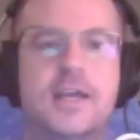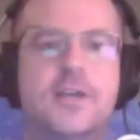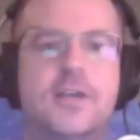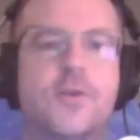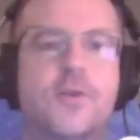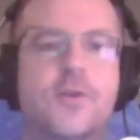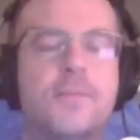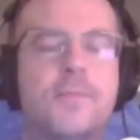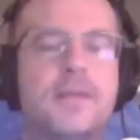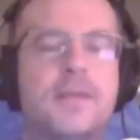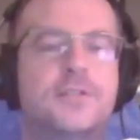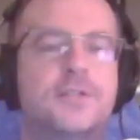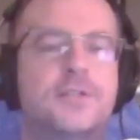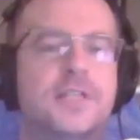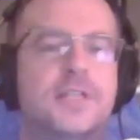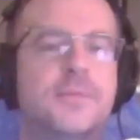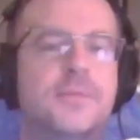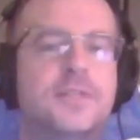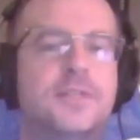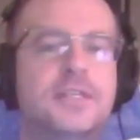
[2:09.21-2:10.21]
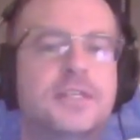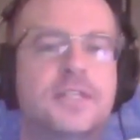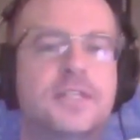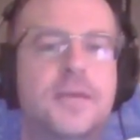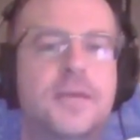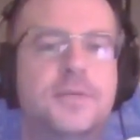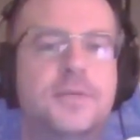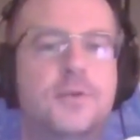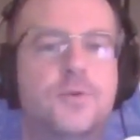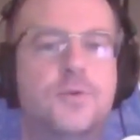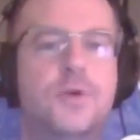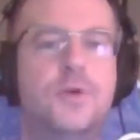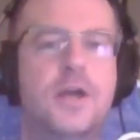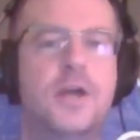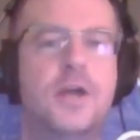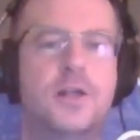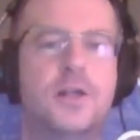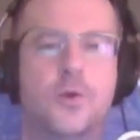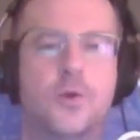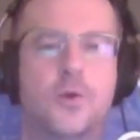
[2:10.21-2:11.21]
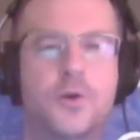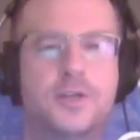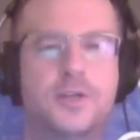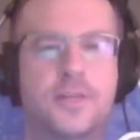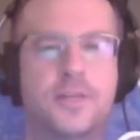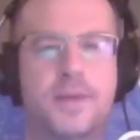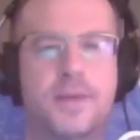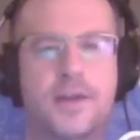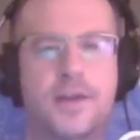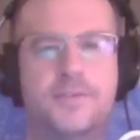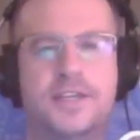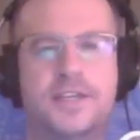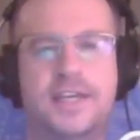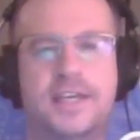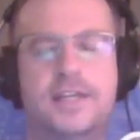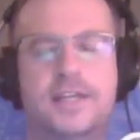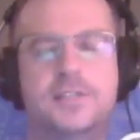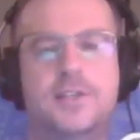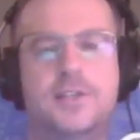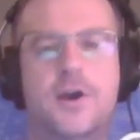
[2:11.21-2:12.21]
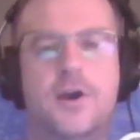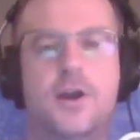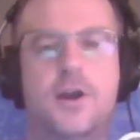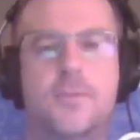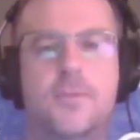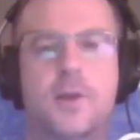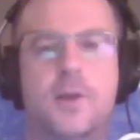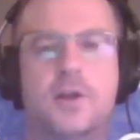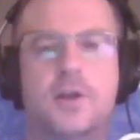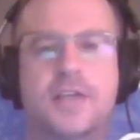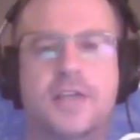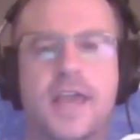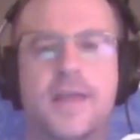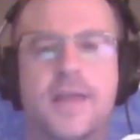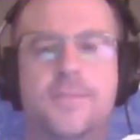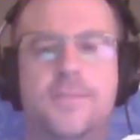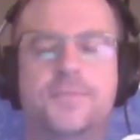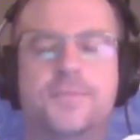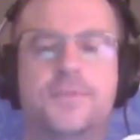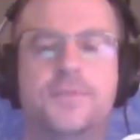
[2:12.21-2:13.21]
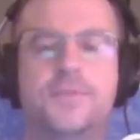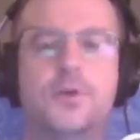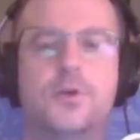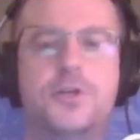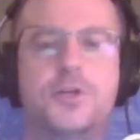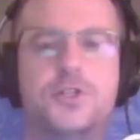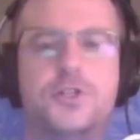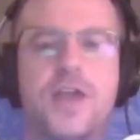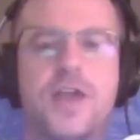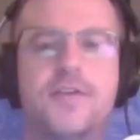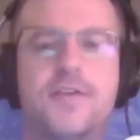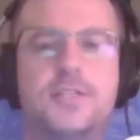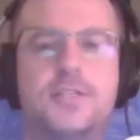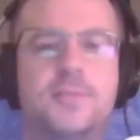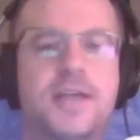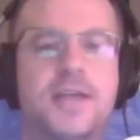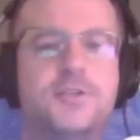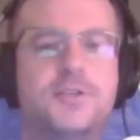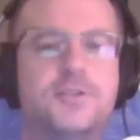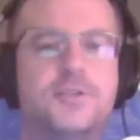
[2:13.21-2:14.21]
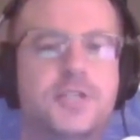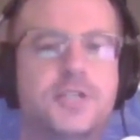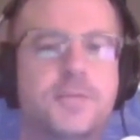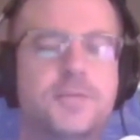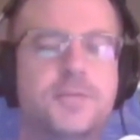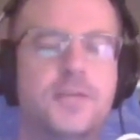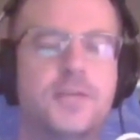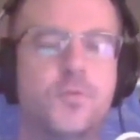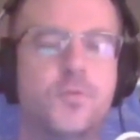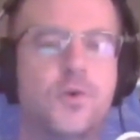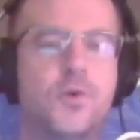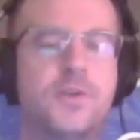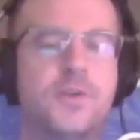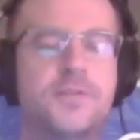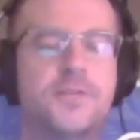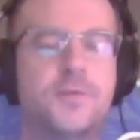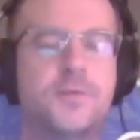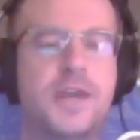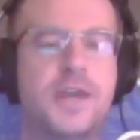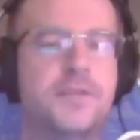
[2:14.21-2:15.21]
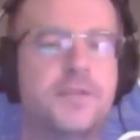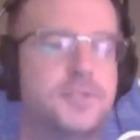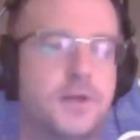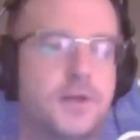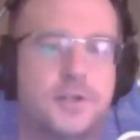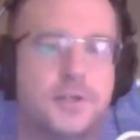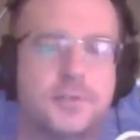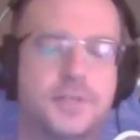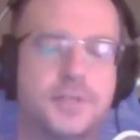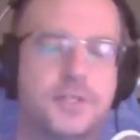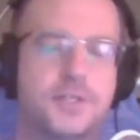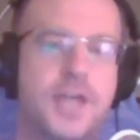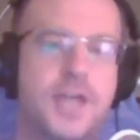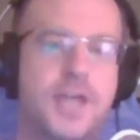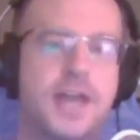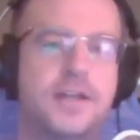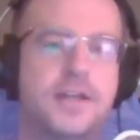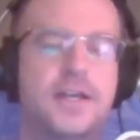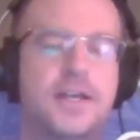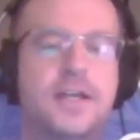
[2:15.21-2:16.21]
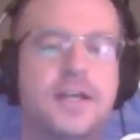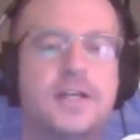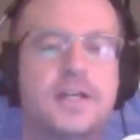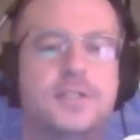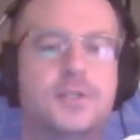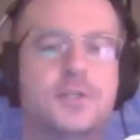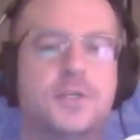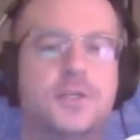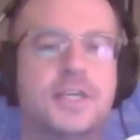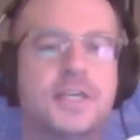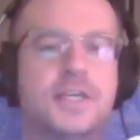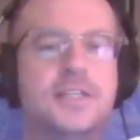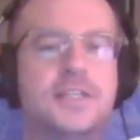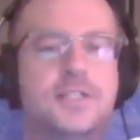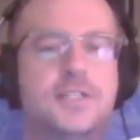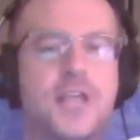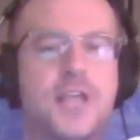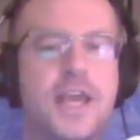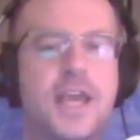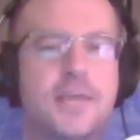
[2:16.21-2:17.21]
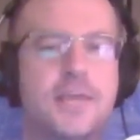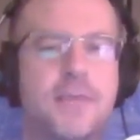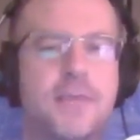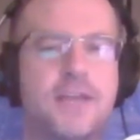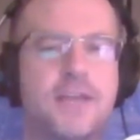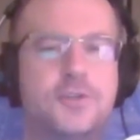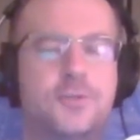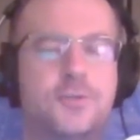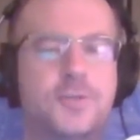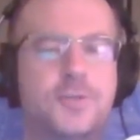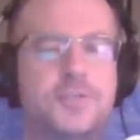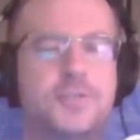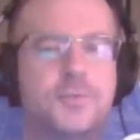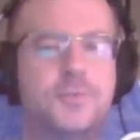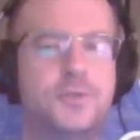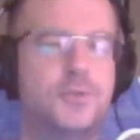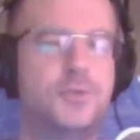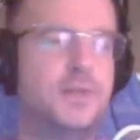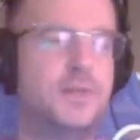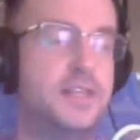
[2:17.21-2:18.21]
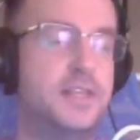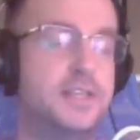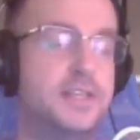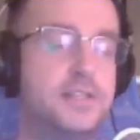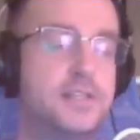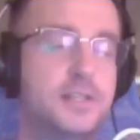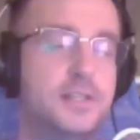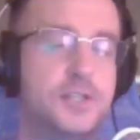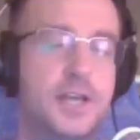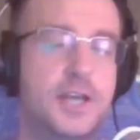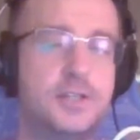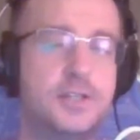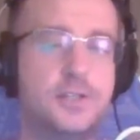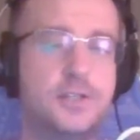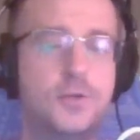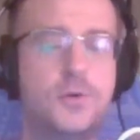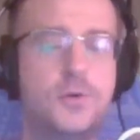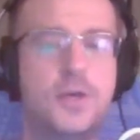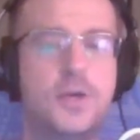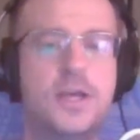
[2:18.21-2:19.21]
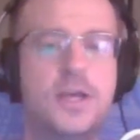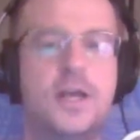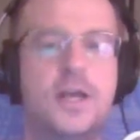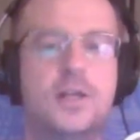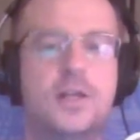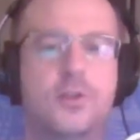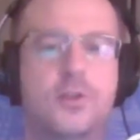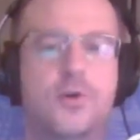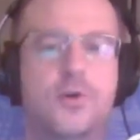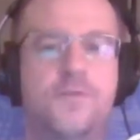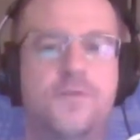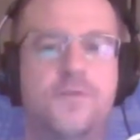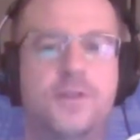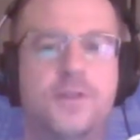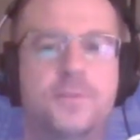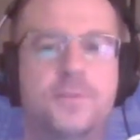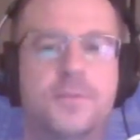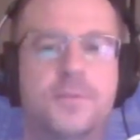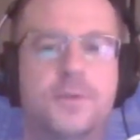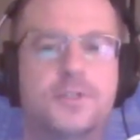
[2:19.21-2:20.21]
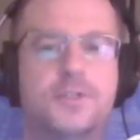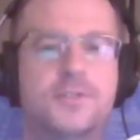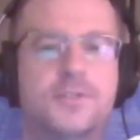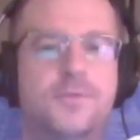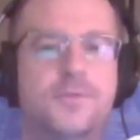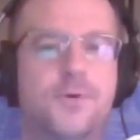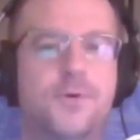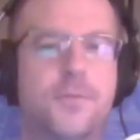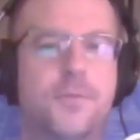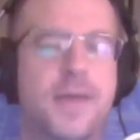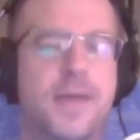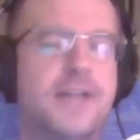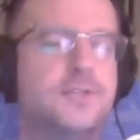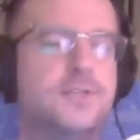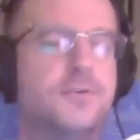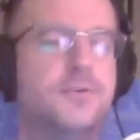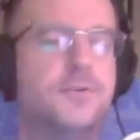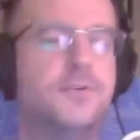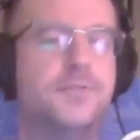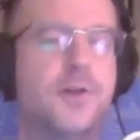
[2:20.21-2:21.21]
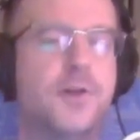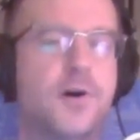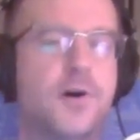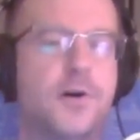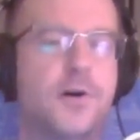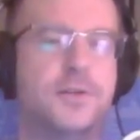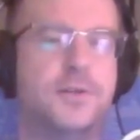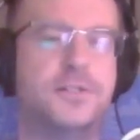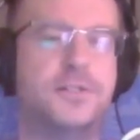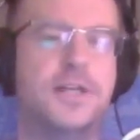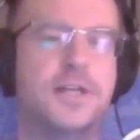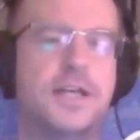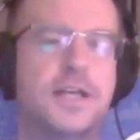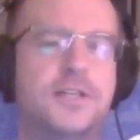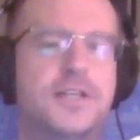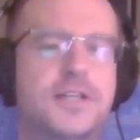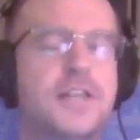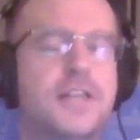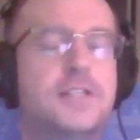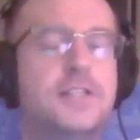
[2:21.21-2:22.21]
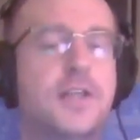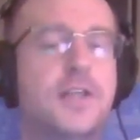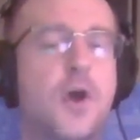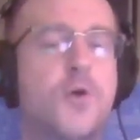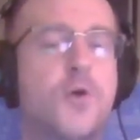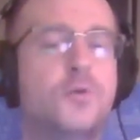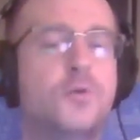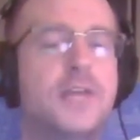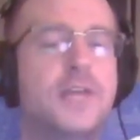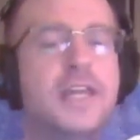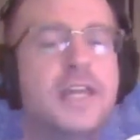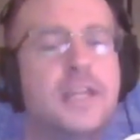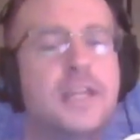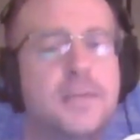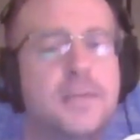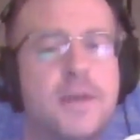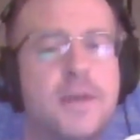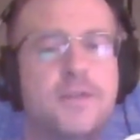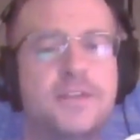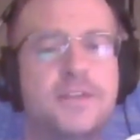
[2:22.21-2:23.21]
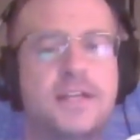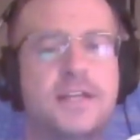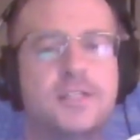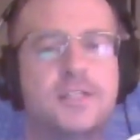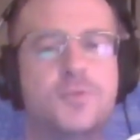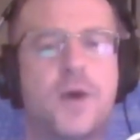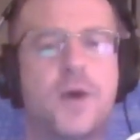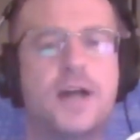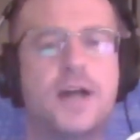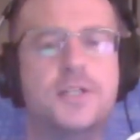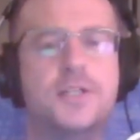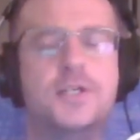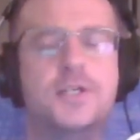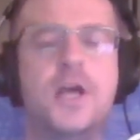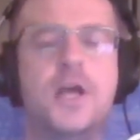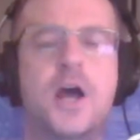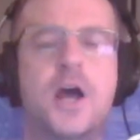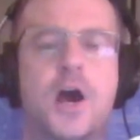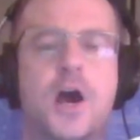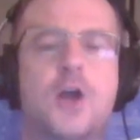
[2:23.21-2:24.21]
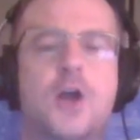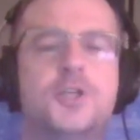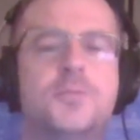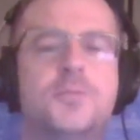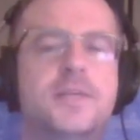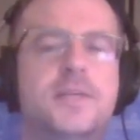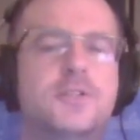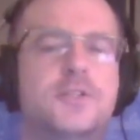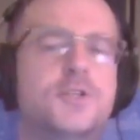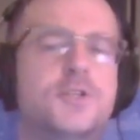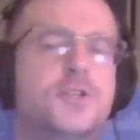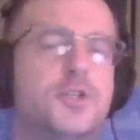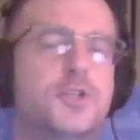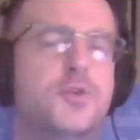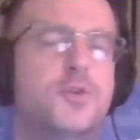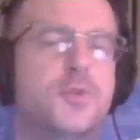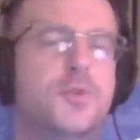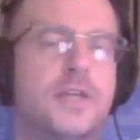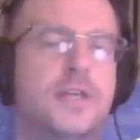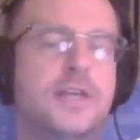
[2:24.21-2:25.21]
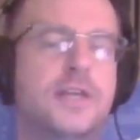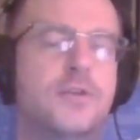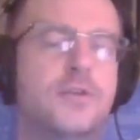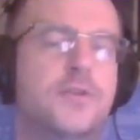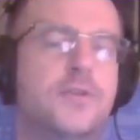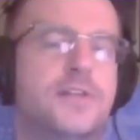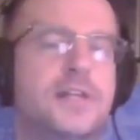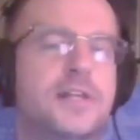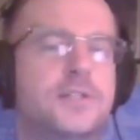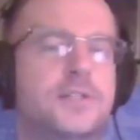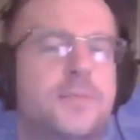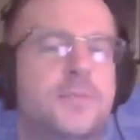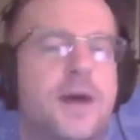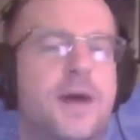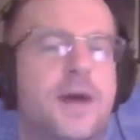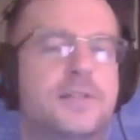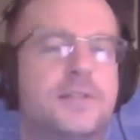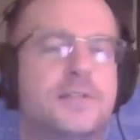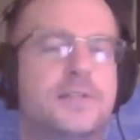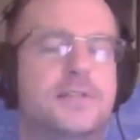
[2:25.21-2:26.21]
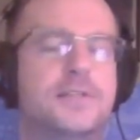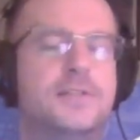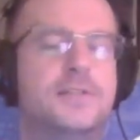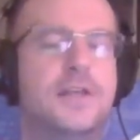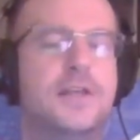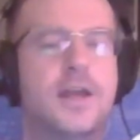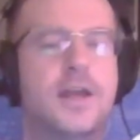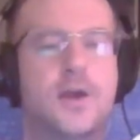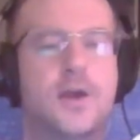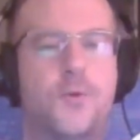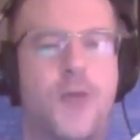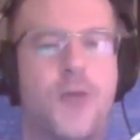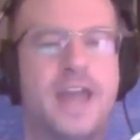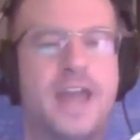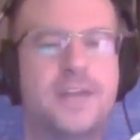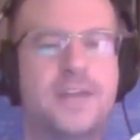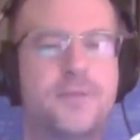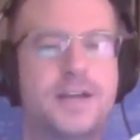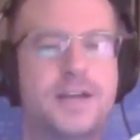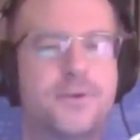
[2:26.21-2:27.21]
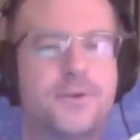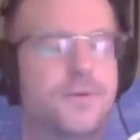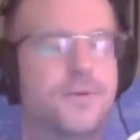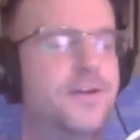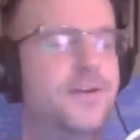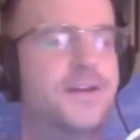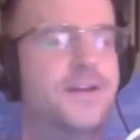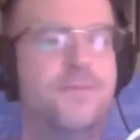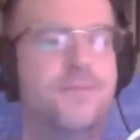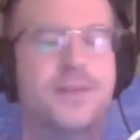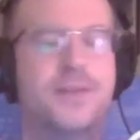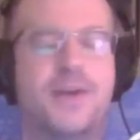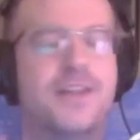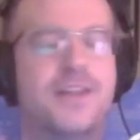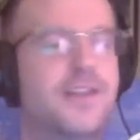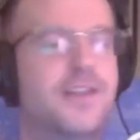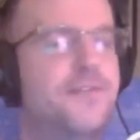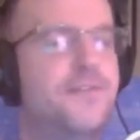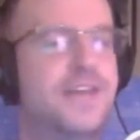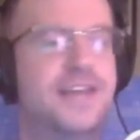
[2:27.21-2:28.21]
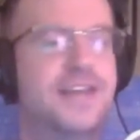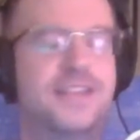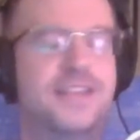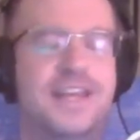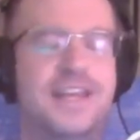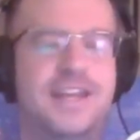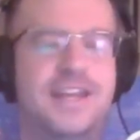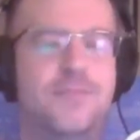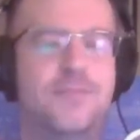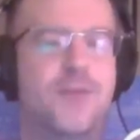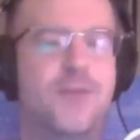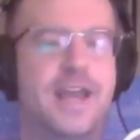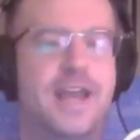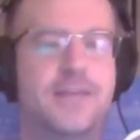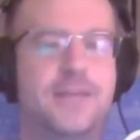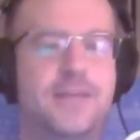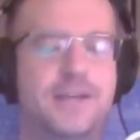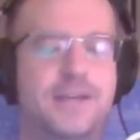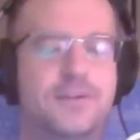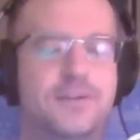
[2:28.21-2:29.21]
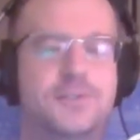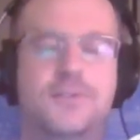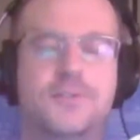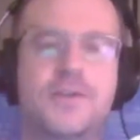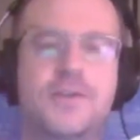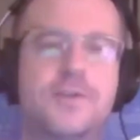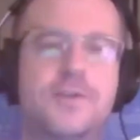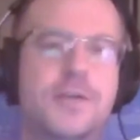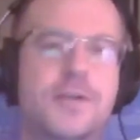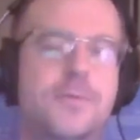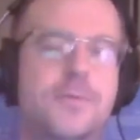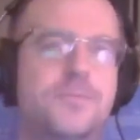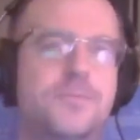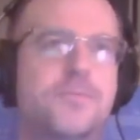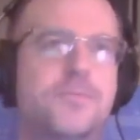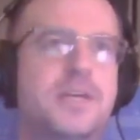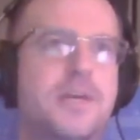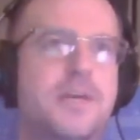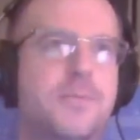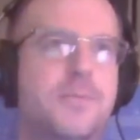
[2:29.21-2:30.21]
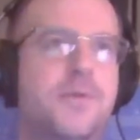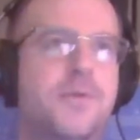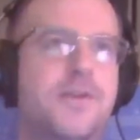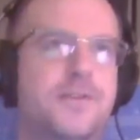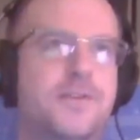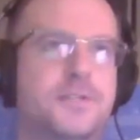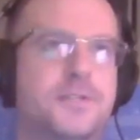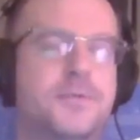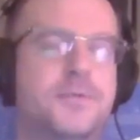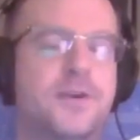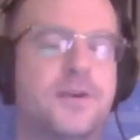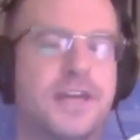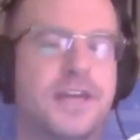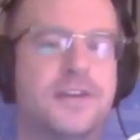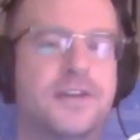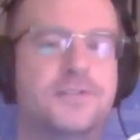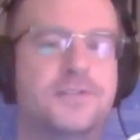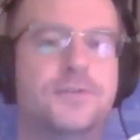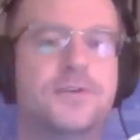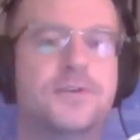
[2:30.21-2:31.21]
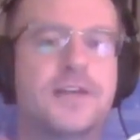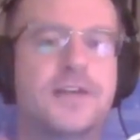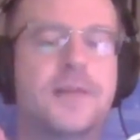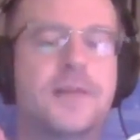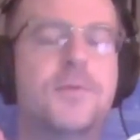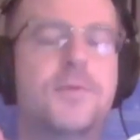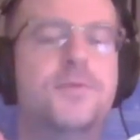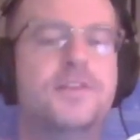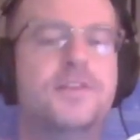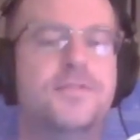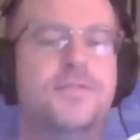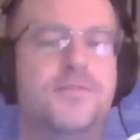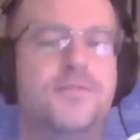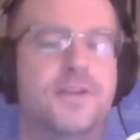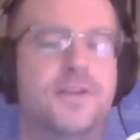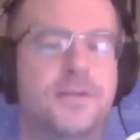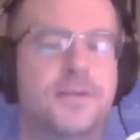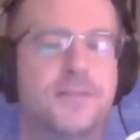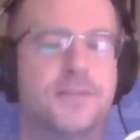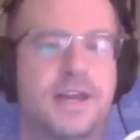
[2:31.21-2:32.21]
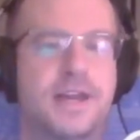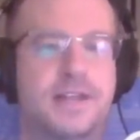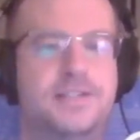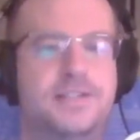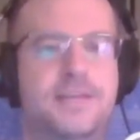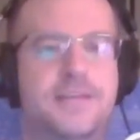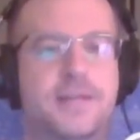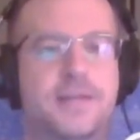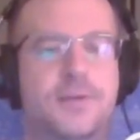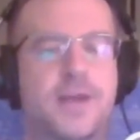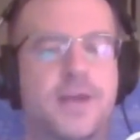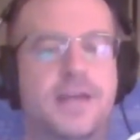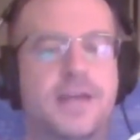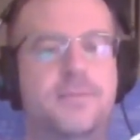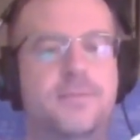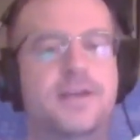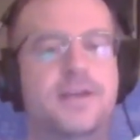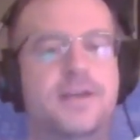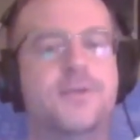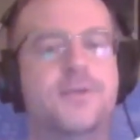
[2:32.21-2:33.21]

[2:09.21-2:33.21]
Grand Maester Timothy W., Lord Commander of the King's Guard, Mark N., Lord Travis, Master of Ships and Word of the Waves, also in the chat. Sir Keith J., Master of Whispers, who I think is in the chat too. Lord Philip the Merciful, Master of Laws. Jancy O., Lady Commander of the Night's Watch. Archmaester June, Healer of the Lesser Poxes. Ragged Michael. By the way, I love that name, Ragged Michael. So if you ever become a part of our small council, come up with a fucking badass name like Ragged Michael.